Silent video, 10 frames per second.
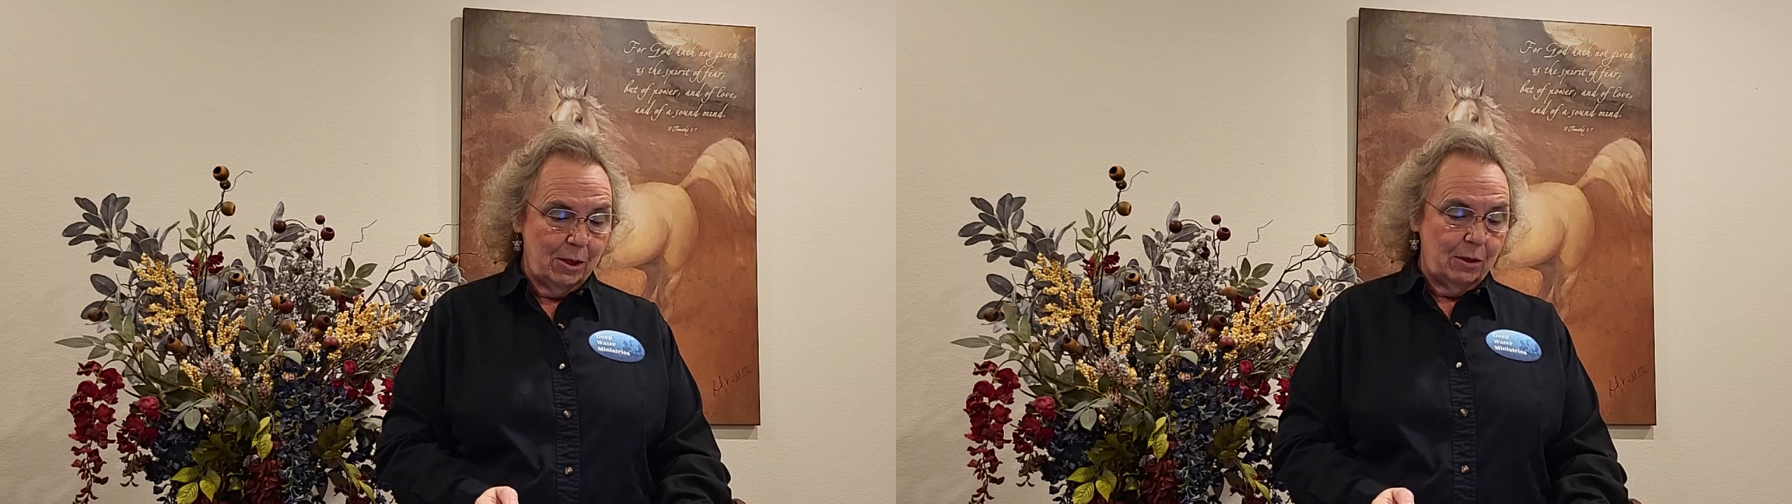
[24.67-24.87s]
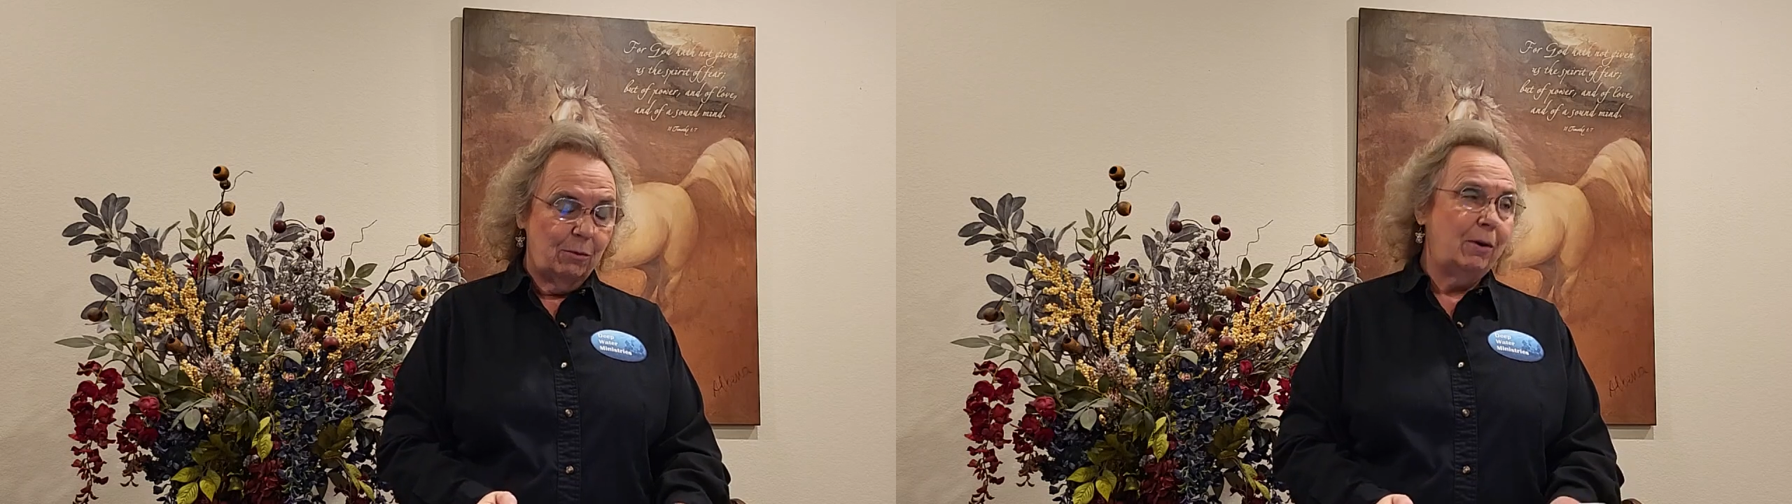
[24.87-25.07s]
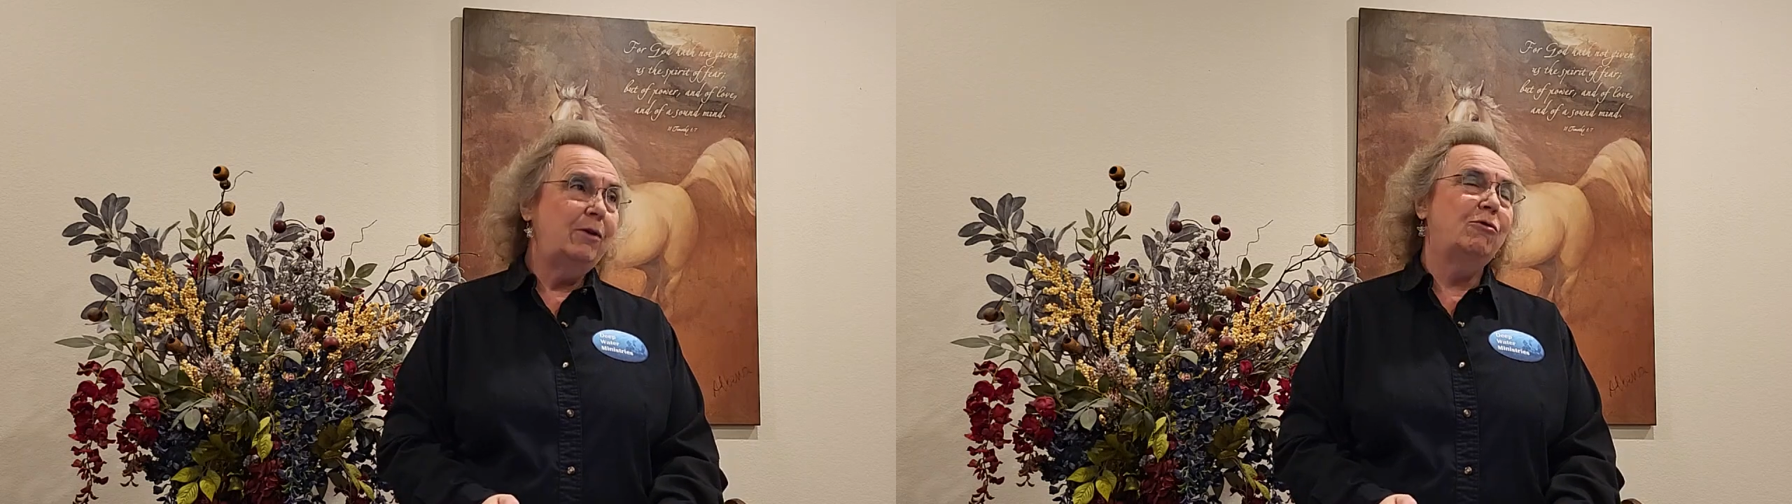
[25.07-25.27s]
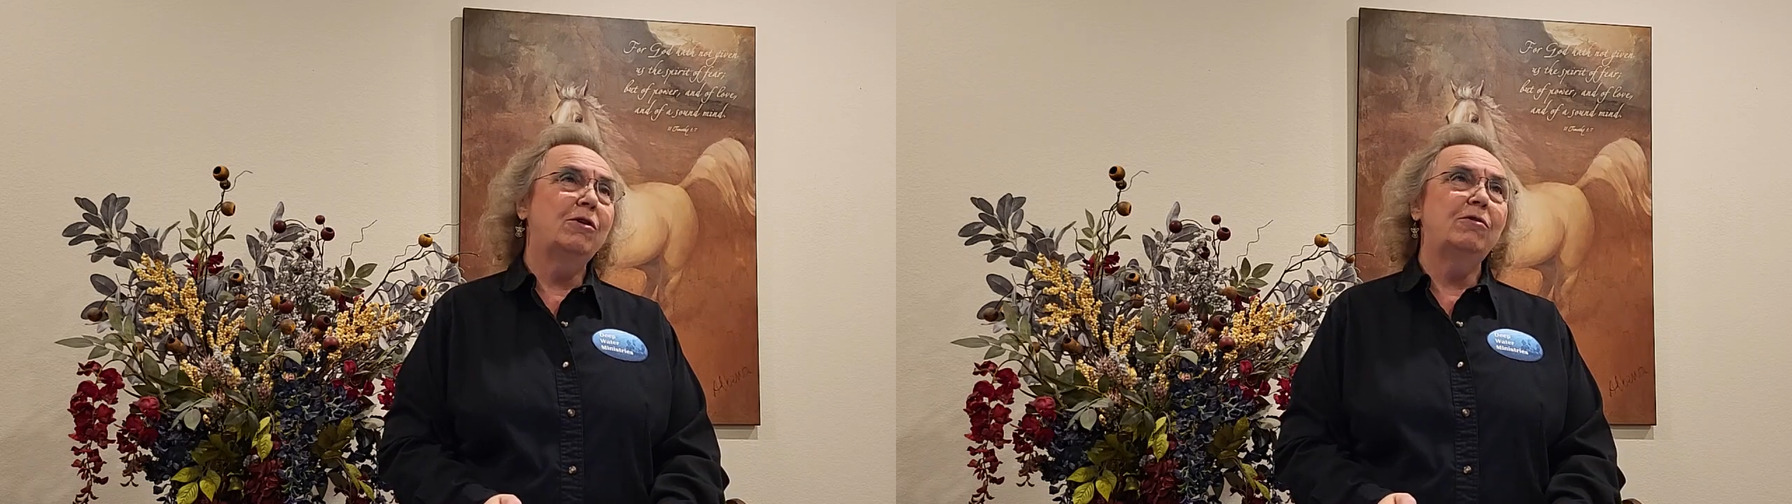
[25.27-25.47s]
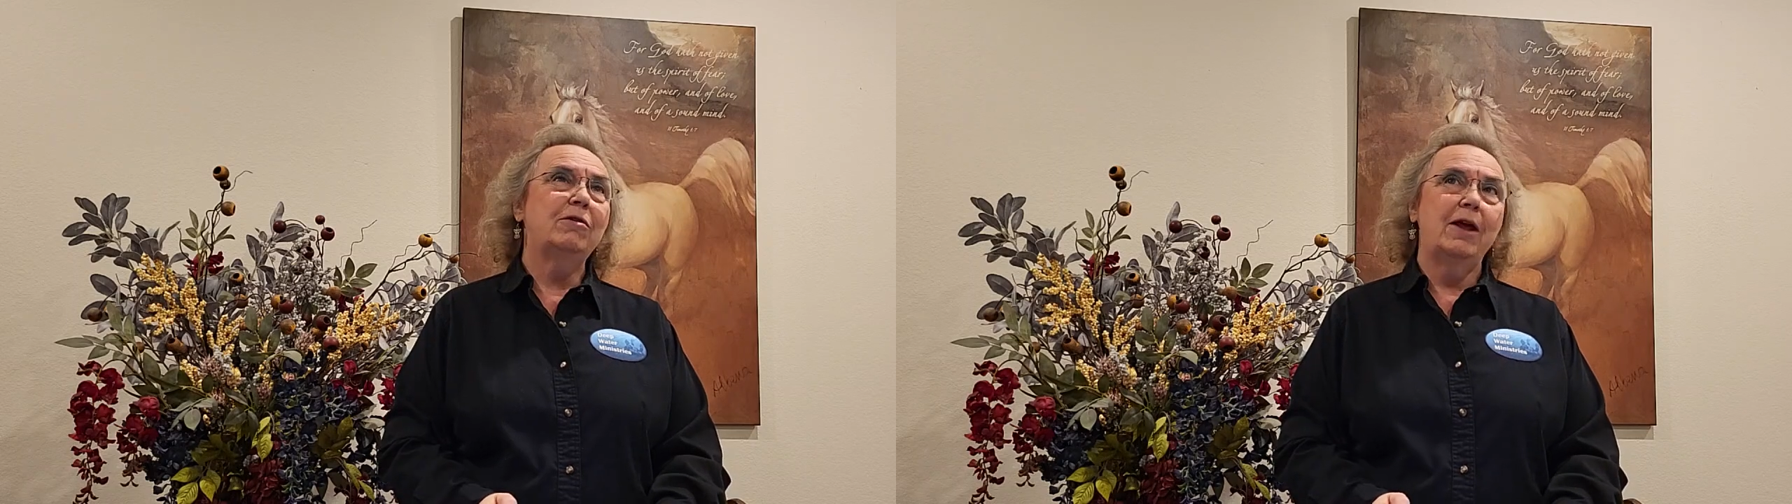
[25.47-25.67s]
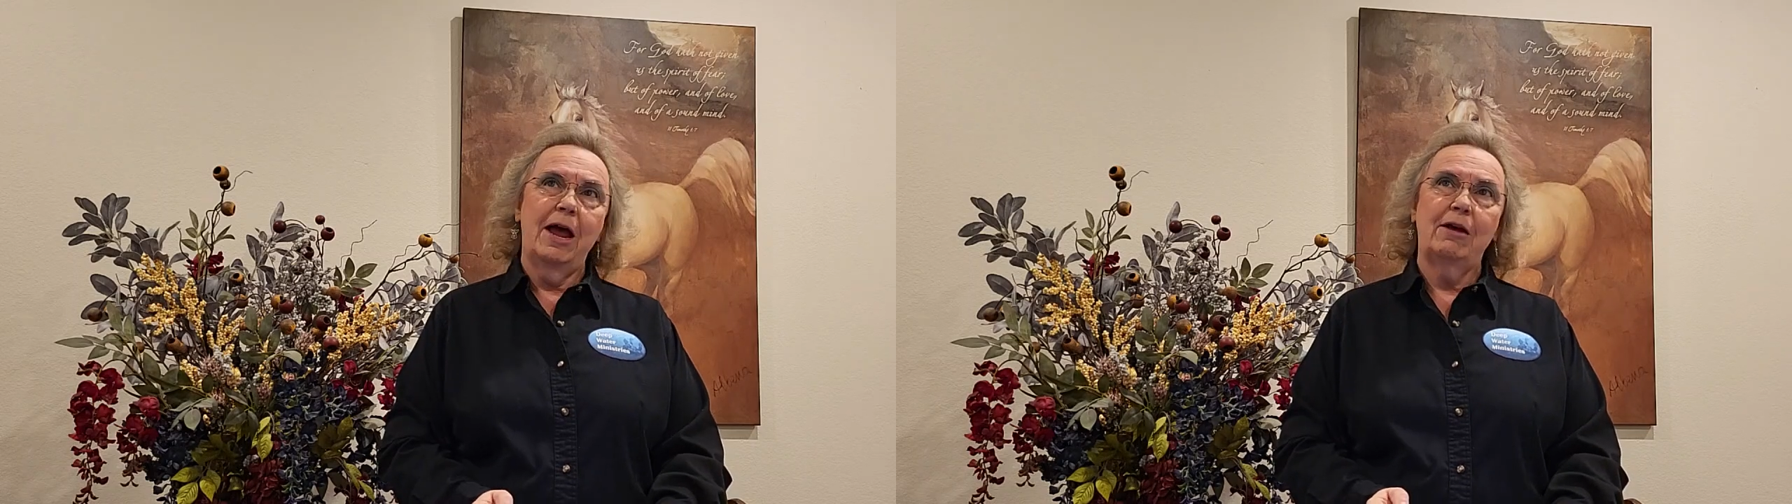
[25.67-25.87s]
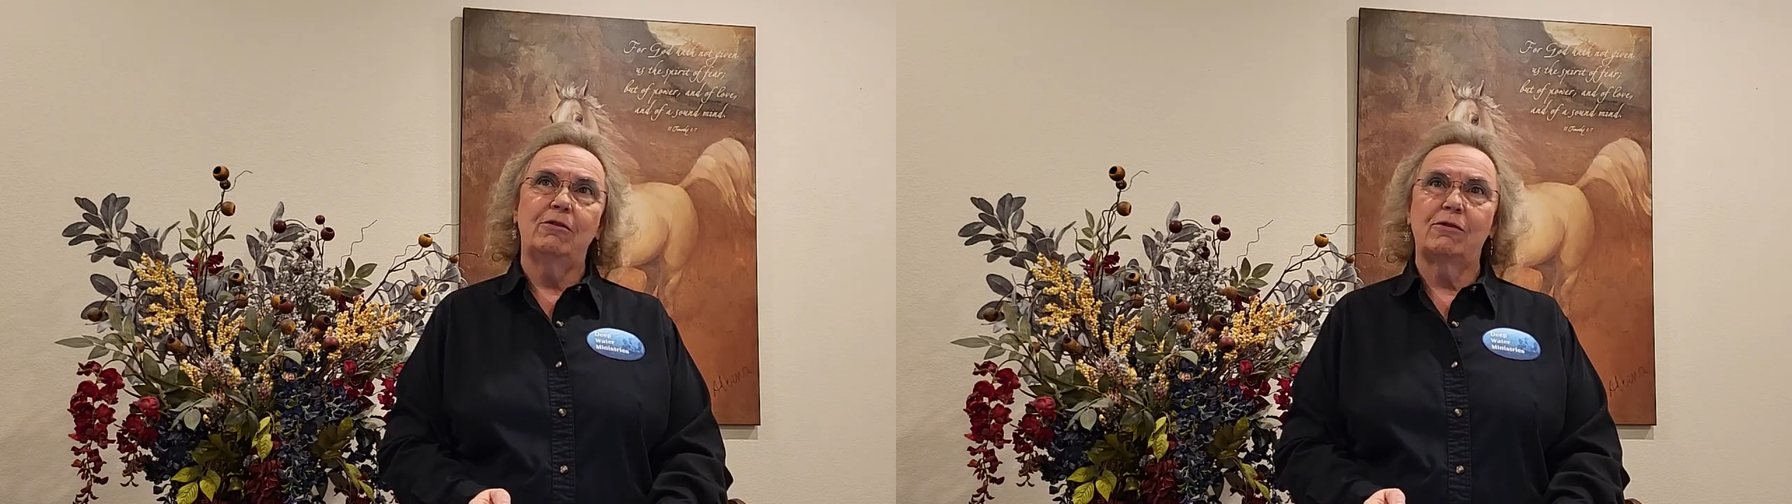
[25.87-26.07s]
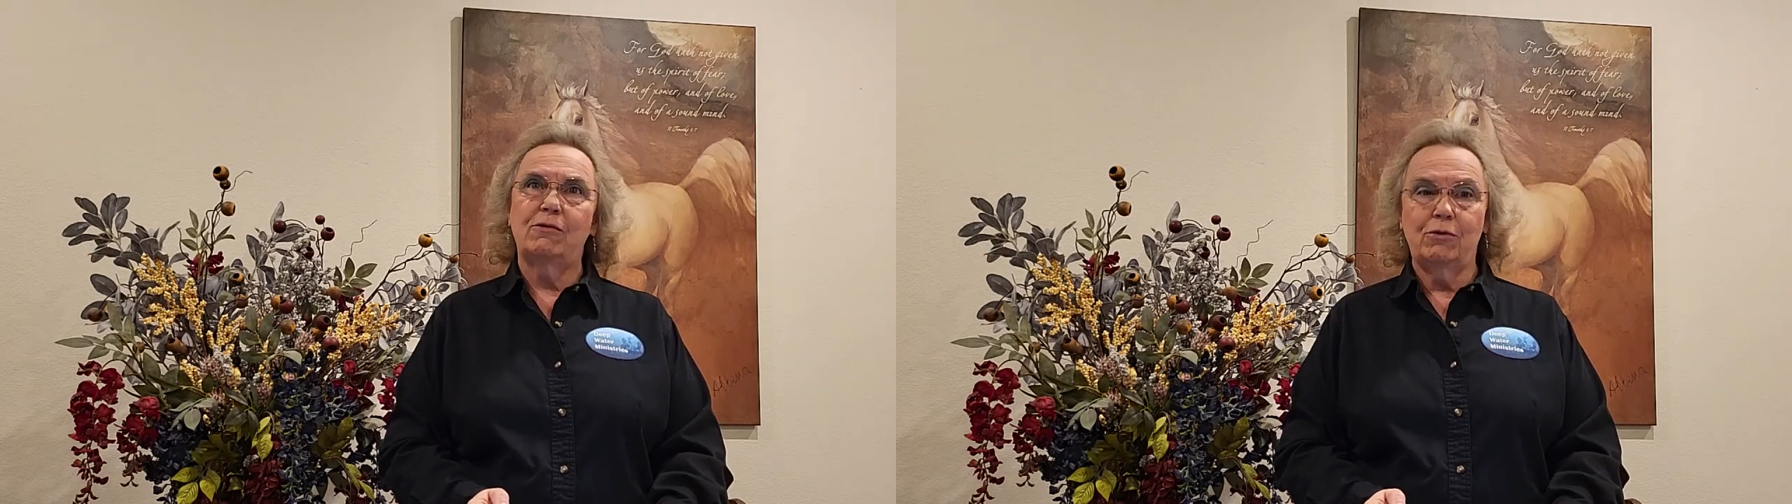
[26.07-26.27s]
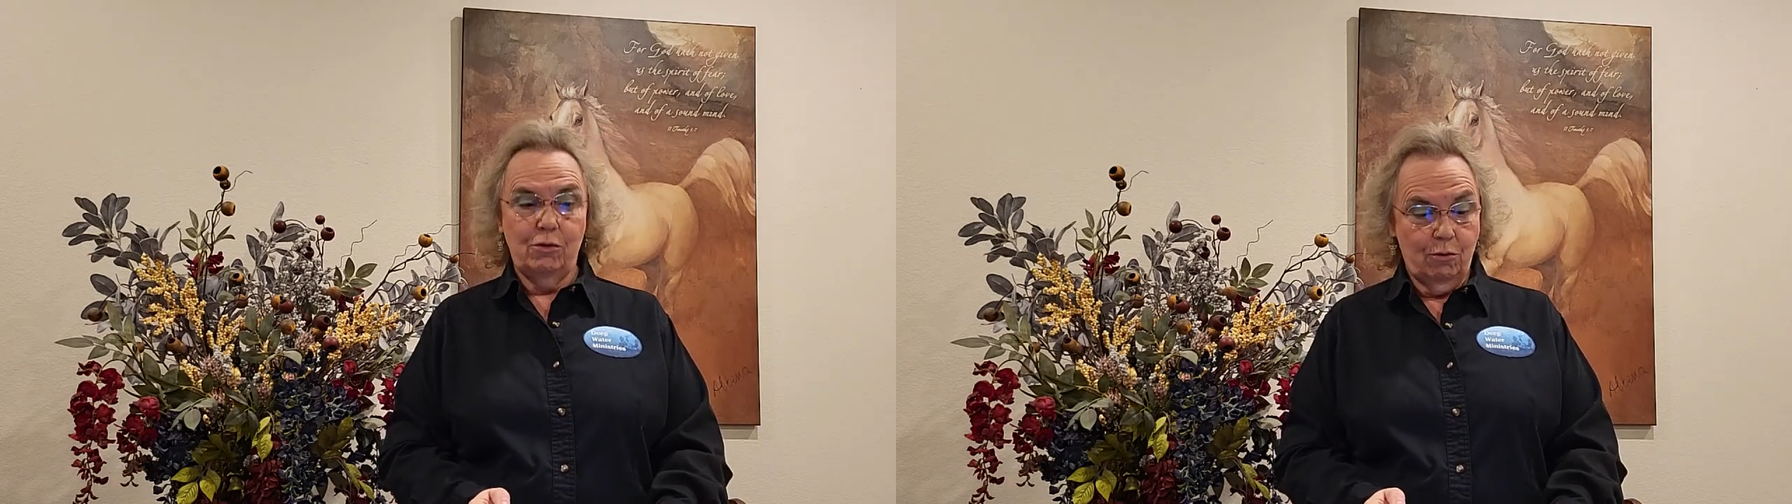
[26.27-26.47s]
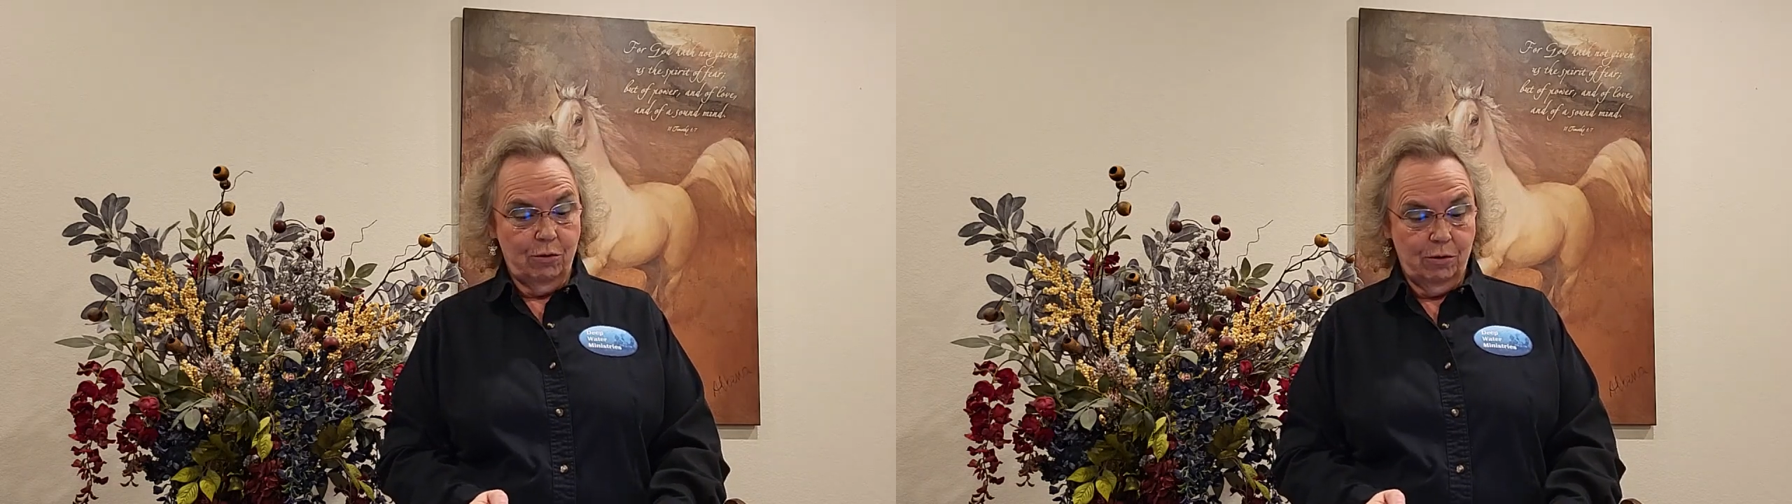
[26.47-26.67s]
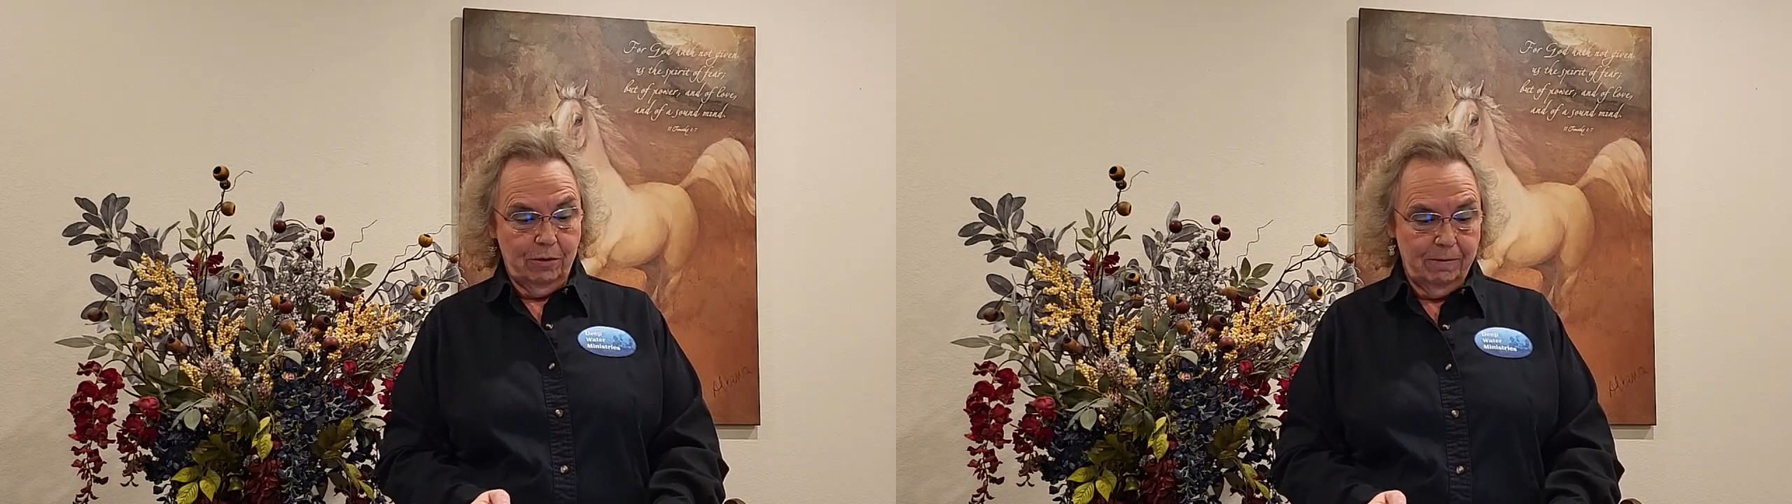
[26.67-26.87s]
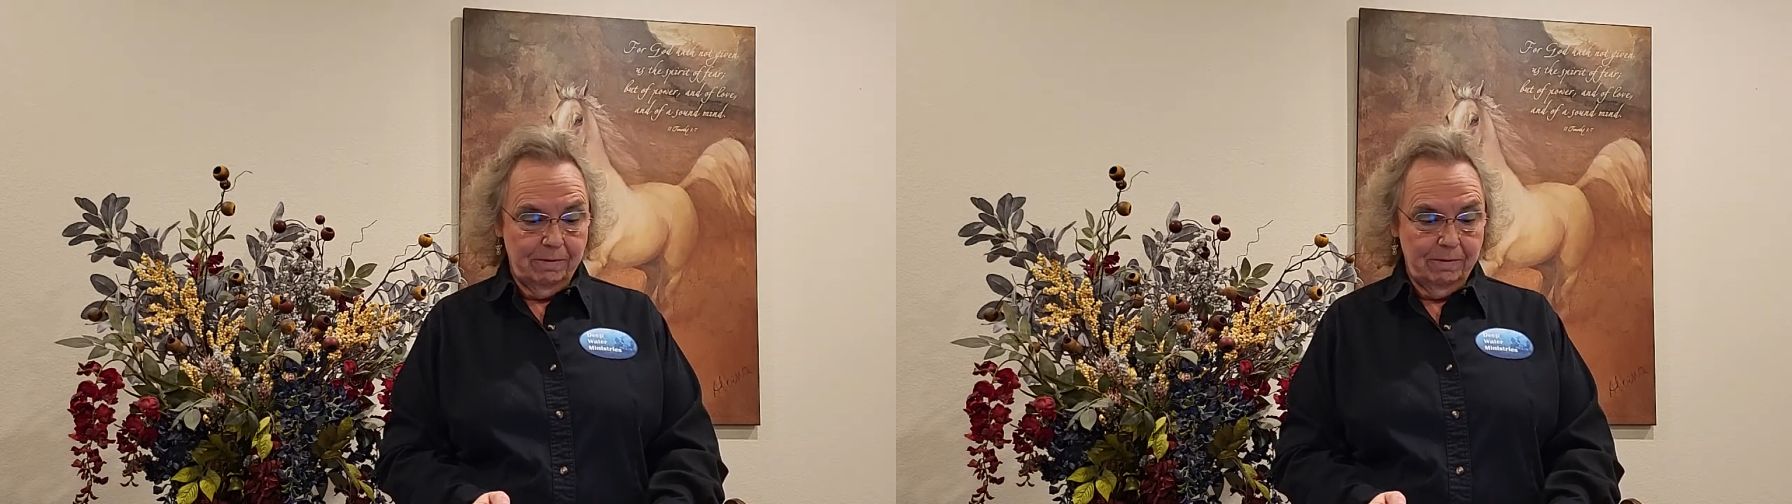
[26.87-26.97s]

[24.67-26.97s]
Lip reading: The waitress asks for the order.